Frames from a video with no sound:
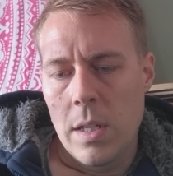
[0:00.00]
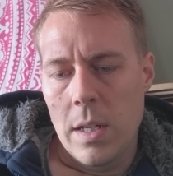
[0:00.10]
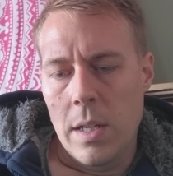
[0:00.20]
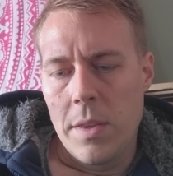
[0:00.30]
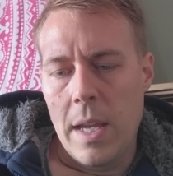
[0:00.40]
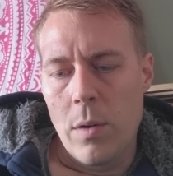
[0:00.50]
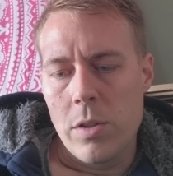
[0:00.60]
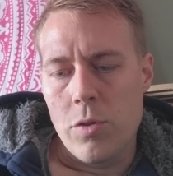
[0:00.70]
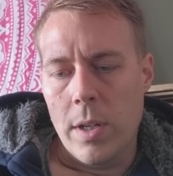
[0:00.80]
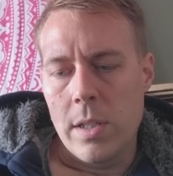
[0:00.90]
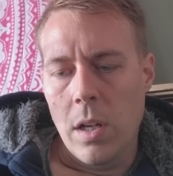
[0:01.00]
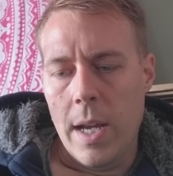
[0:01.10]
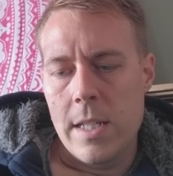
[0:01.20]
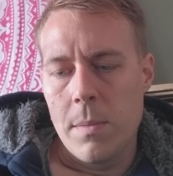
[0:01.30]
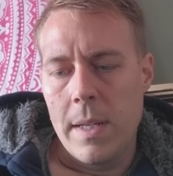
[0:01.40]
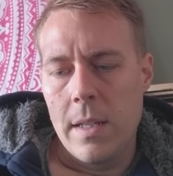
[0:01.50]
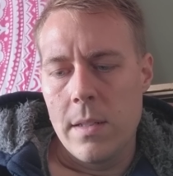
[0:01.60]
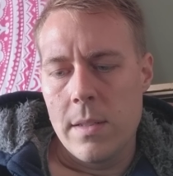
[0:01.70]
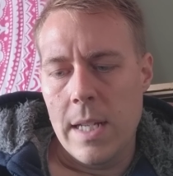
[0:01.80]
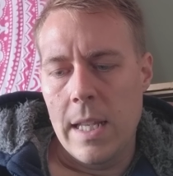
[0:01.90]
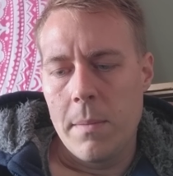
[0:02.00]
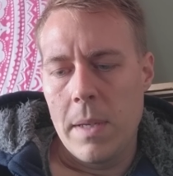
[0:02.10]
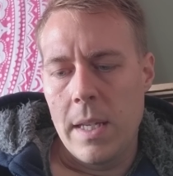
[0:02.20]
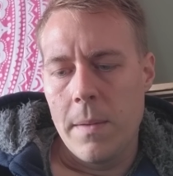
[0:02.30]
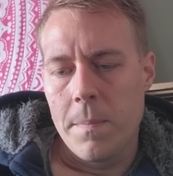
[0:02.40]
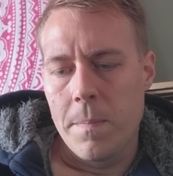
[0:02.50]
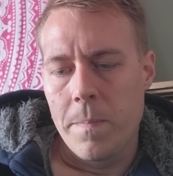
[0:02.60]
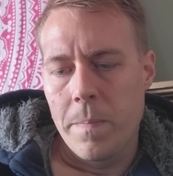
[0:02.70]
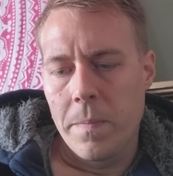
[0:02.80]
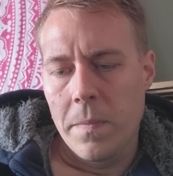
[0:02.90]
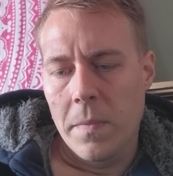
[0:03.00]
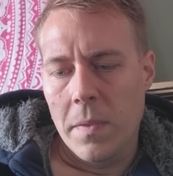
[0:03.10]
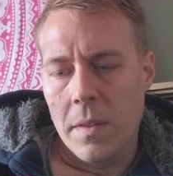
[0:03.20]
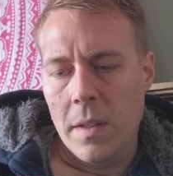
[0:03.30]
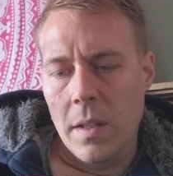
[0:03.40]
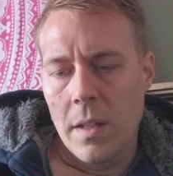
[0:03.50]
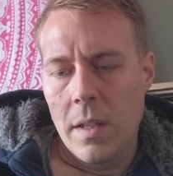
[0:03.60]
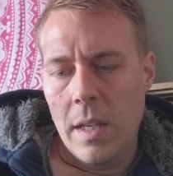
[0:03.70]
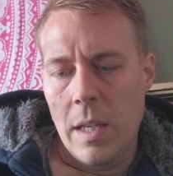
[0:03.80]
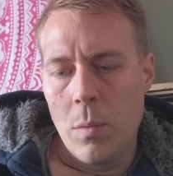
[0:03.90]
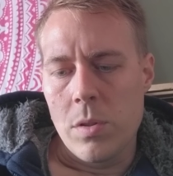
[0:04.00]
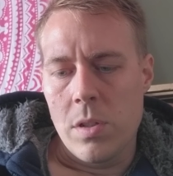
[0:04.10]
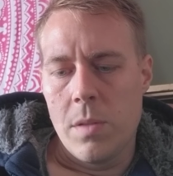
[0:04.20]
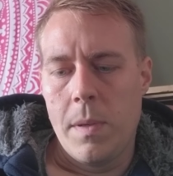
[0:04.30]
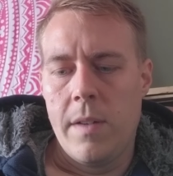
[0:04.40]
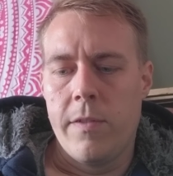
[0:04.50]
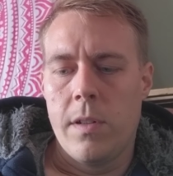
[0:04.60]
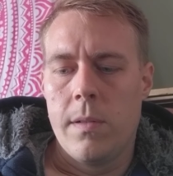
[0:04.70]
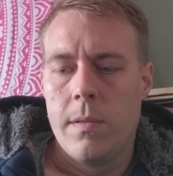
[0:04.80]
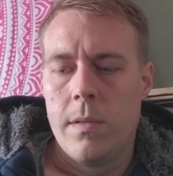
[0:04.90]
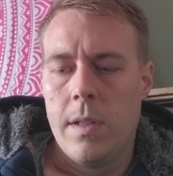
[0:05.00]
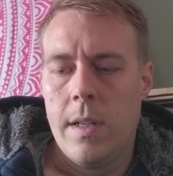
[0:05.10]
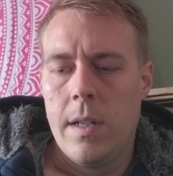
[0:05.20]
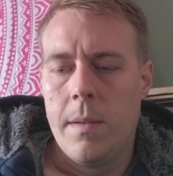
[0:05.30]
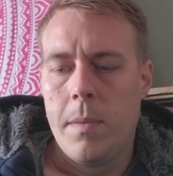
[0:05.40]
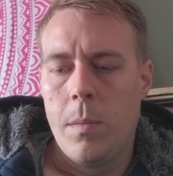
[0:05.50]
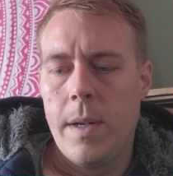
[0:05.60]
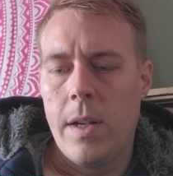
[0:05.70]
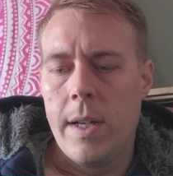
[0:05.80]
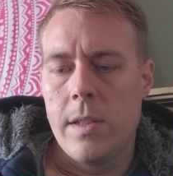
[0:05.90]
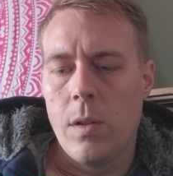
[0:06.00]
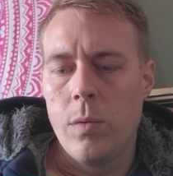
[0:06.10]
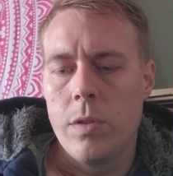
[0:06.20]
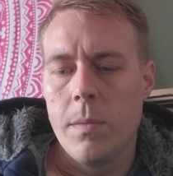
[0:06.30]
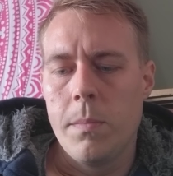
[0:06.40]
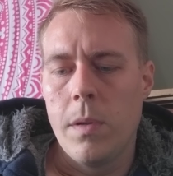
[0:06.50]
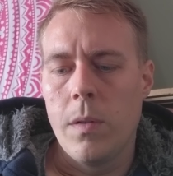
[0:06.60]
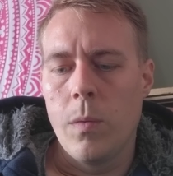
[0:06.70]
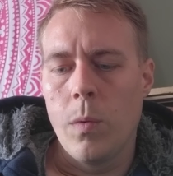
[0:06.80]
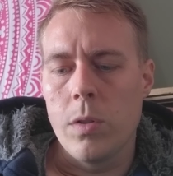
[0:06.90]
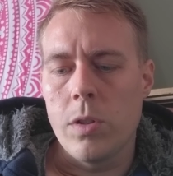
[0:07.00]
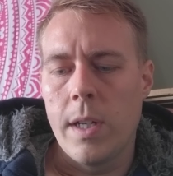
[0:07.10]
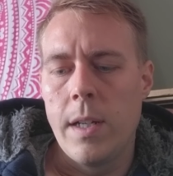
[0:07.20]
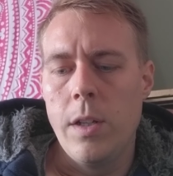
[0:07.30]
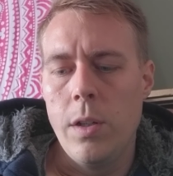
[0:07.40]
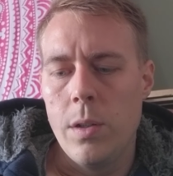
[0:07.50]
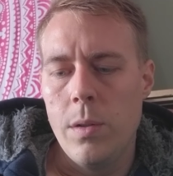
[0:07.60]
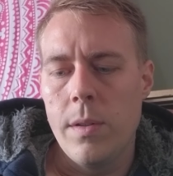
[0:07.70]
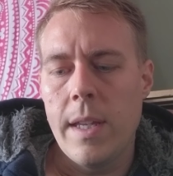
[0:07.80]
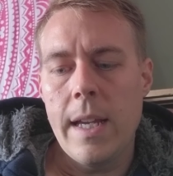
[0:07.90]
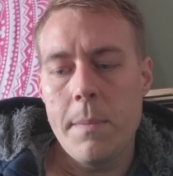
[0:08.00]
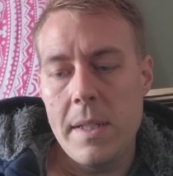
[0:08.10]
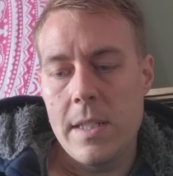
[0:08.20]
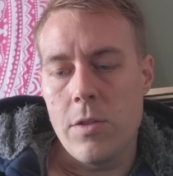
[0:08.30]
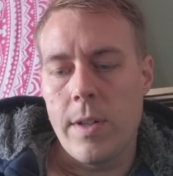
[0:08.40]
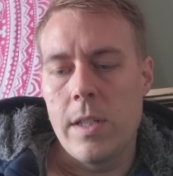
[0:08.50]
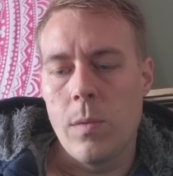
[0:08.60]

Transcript: Uh, the elders tried to lie to me, telling me he wasn't a paedophile. Uh, but when I told them what I knew, they admitted straight